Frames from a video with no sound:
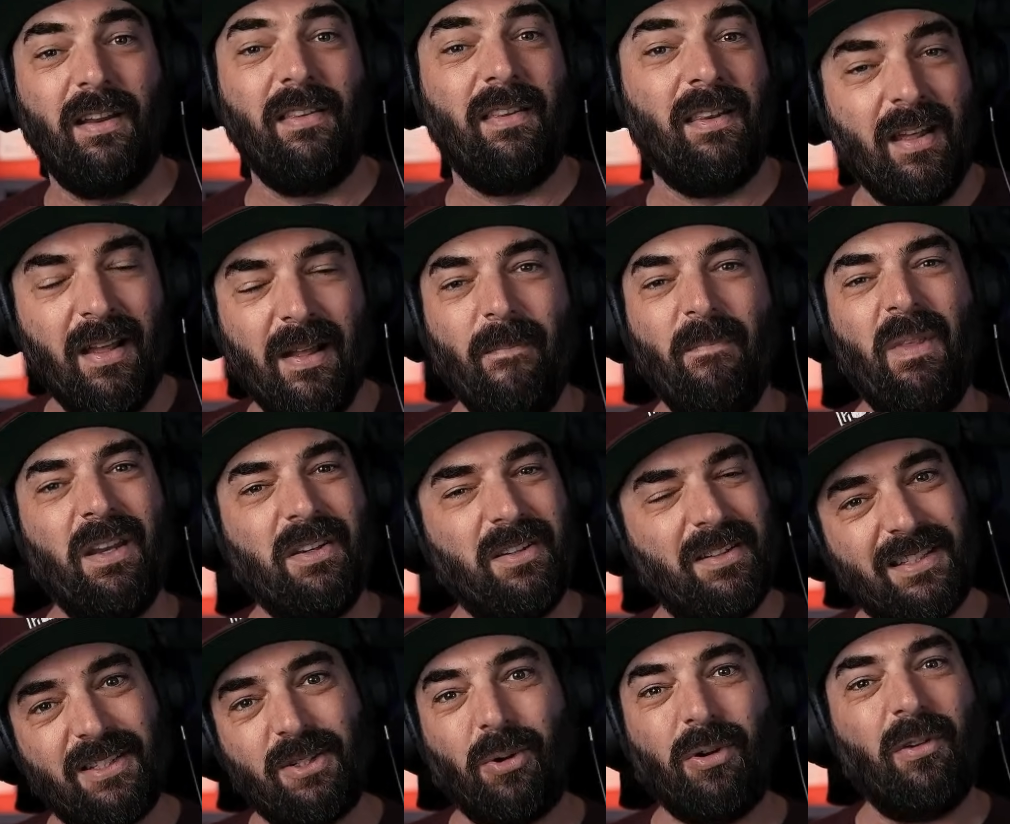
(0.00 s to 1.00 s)
And
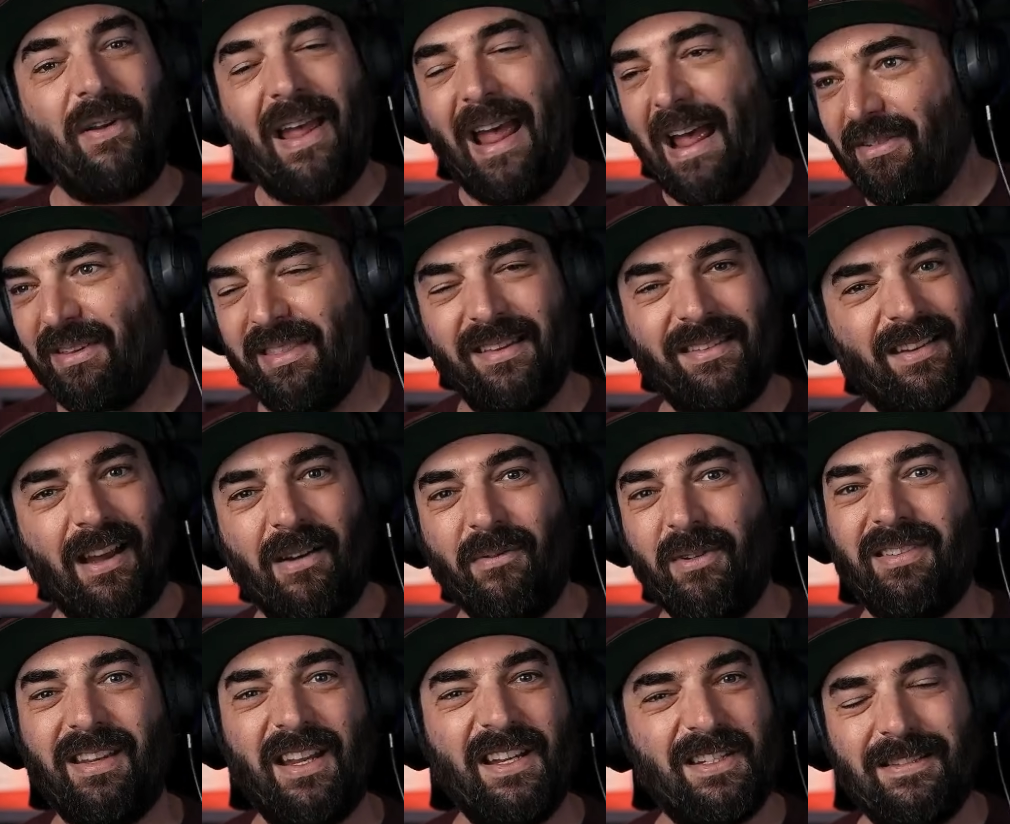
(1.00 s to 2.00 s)
just sort of having these
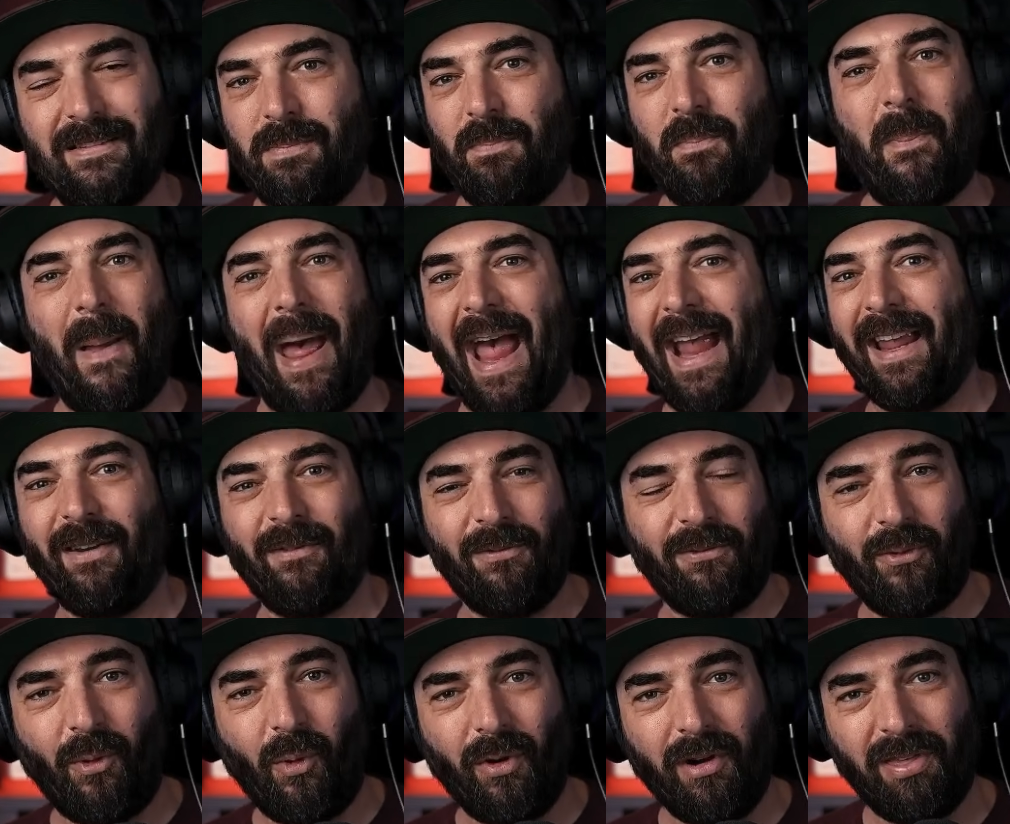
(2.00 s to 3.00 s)
conversations back and
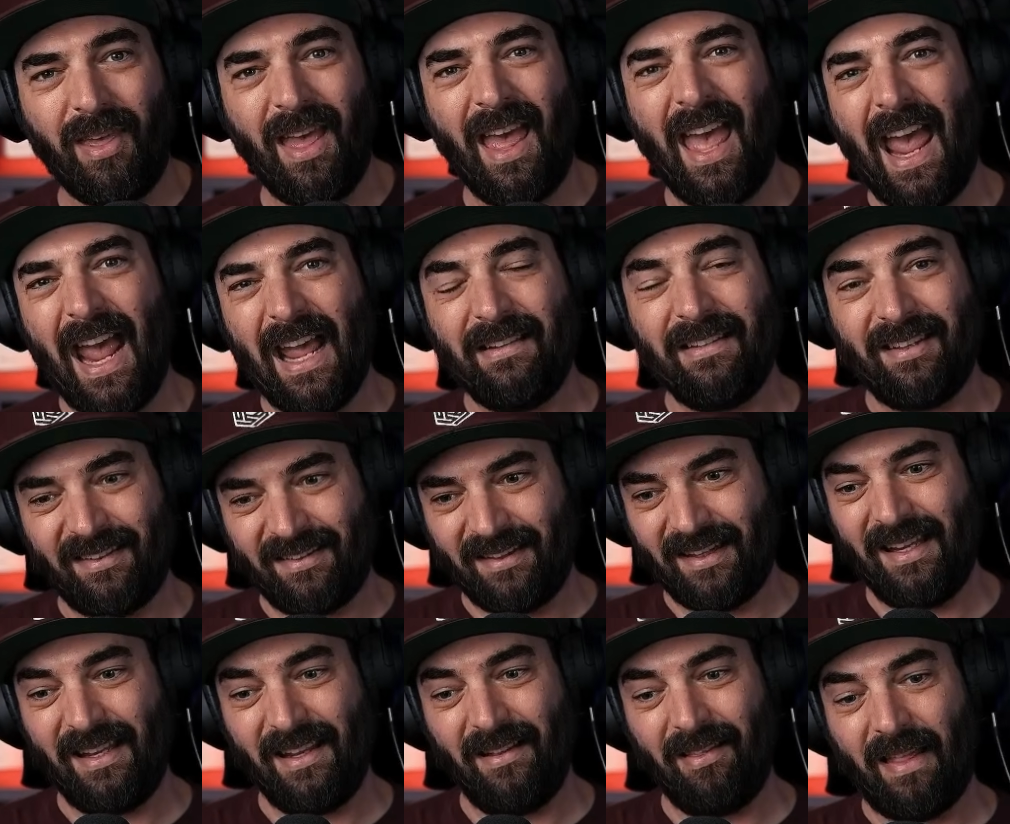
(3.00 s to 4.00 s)
forth and
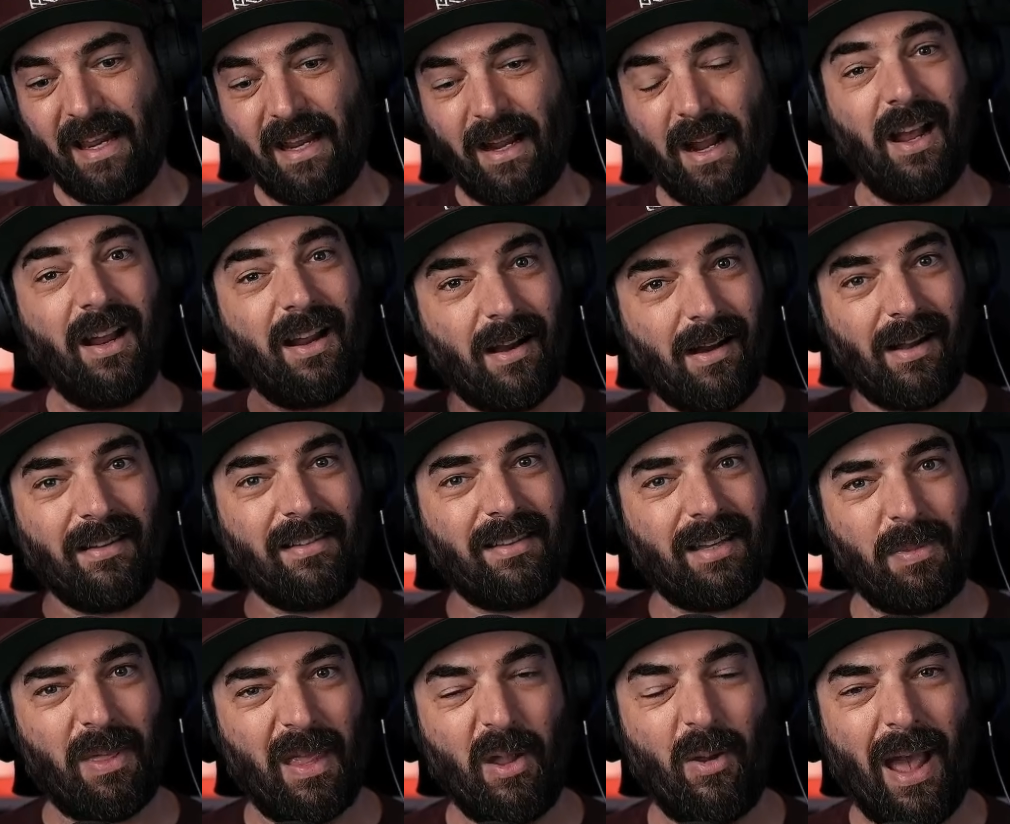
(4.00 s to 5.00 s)
seeing like a
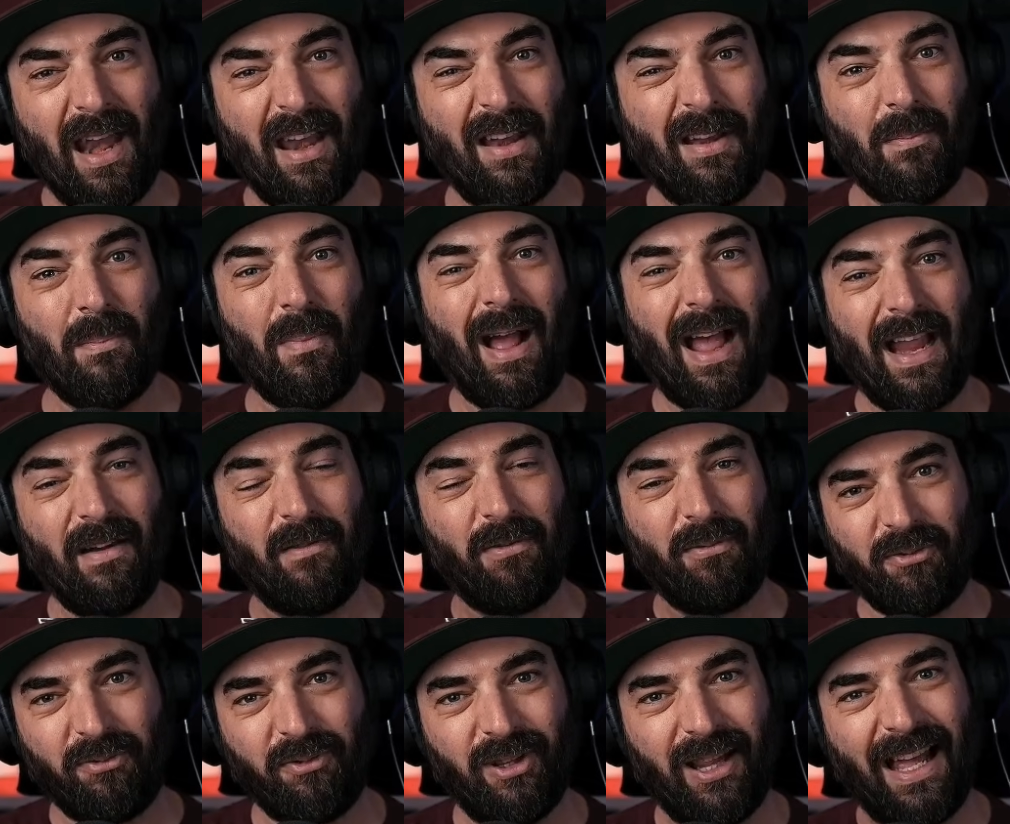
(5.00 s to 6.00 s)
concept that you had in your mind
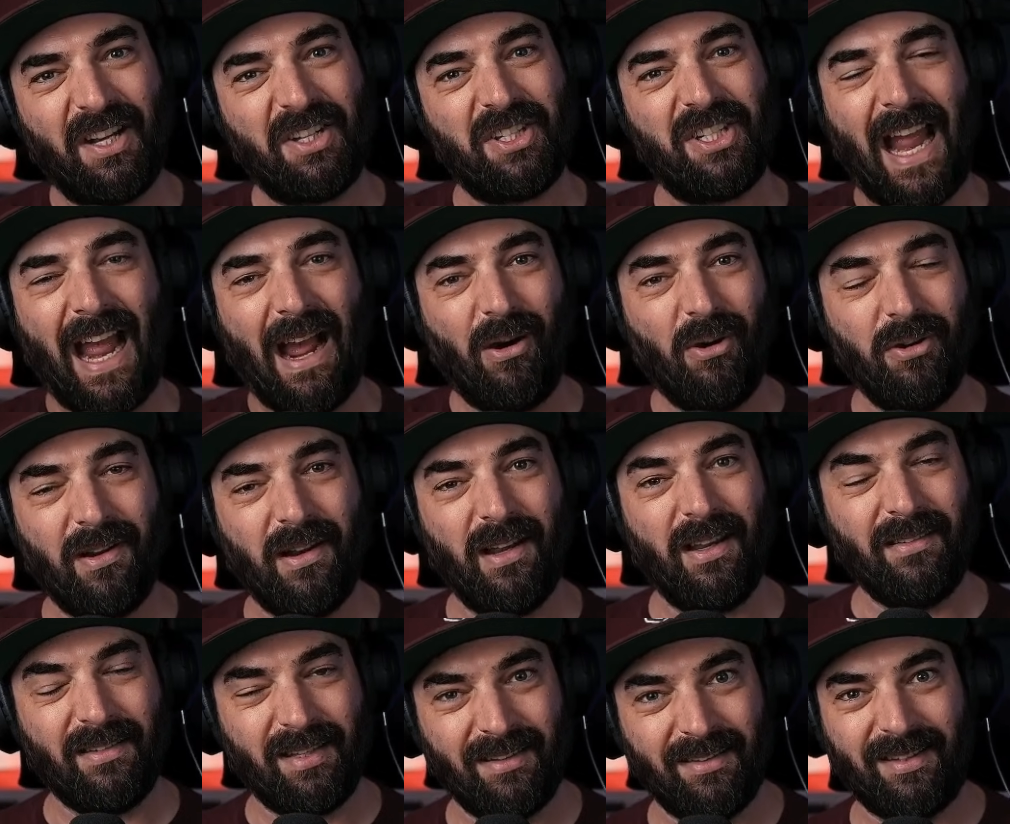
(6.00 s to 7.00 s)
flesh out
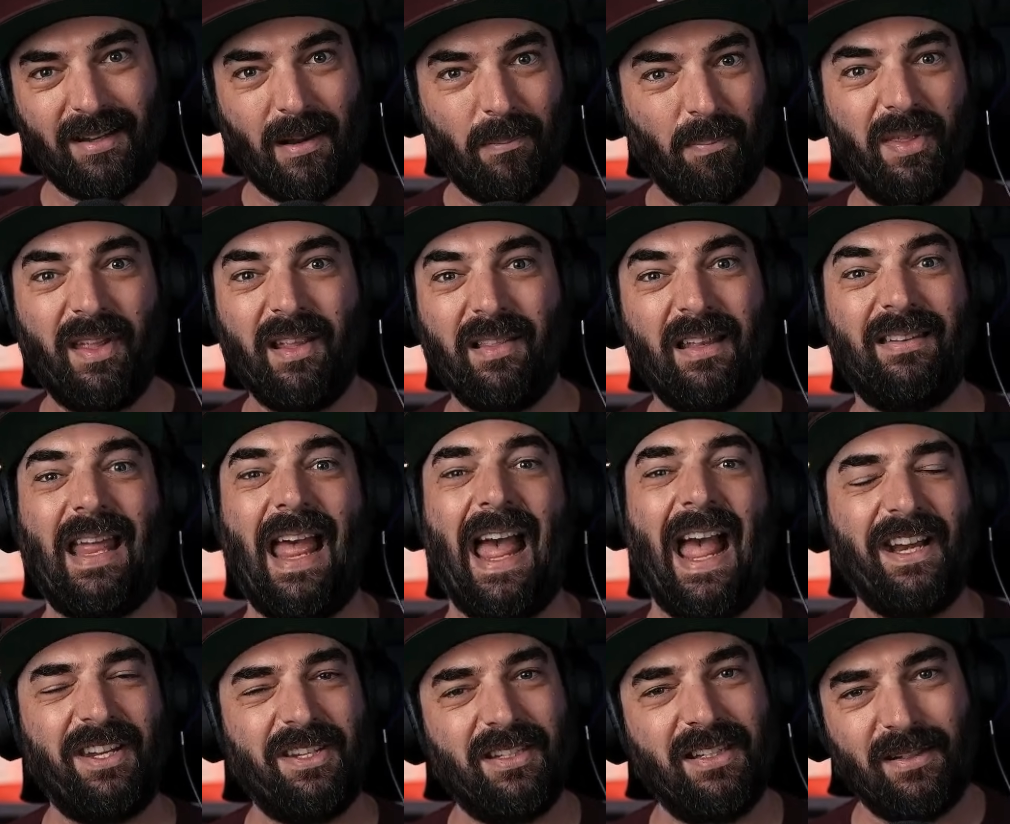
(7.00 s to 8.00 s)
into something that's
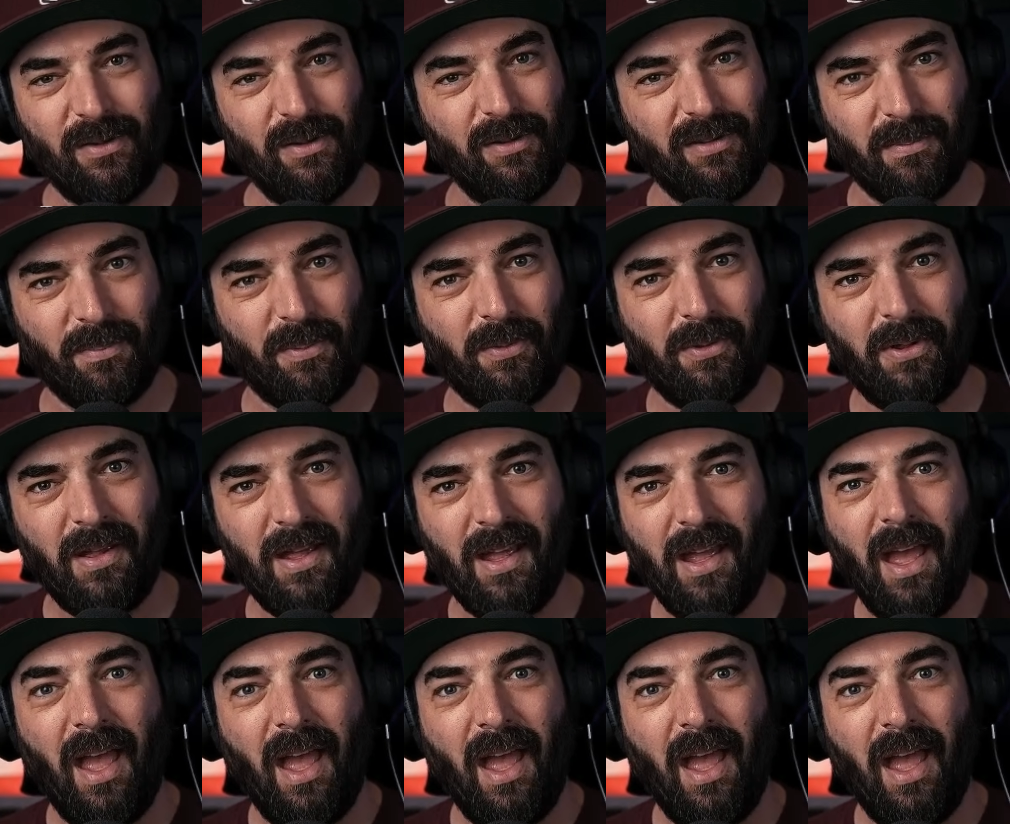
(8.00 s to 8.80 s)
actually usable,